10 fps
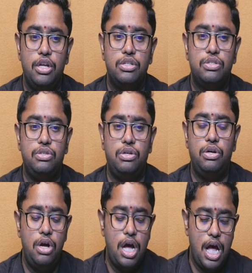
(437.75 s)
so
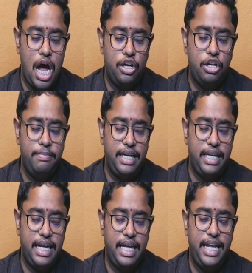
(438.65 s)

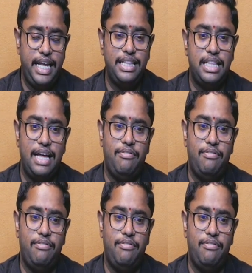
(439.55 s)
automatically the